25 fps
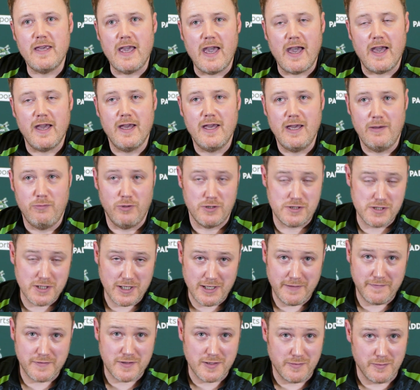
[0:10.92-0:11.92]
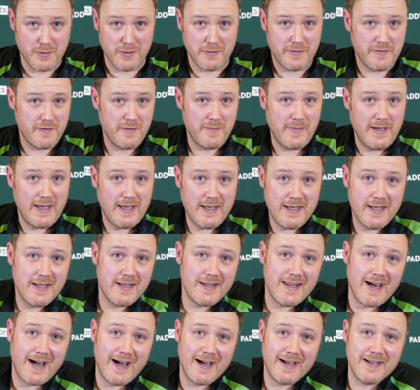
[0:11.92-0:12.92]
Yeah, it wasn't comfortable for me,
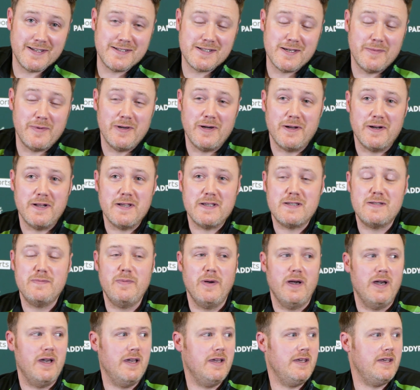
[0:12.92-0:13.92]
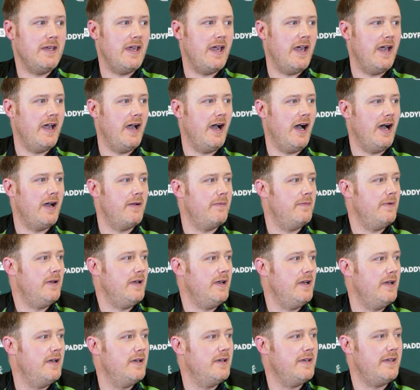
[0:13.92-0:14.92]
that, to be honest, but yeah,
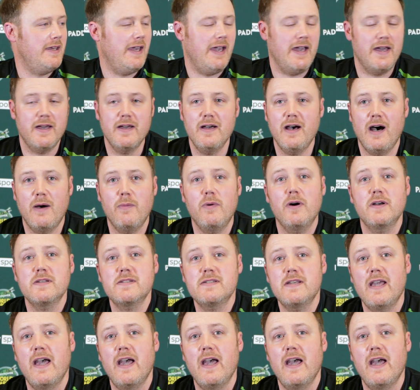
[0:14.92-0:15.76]
I was.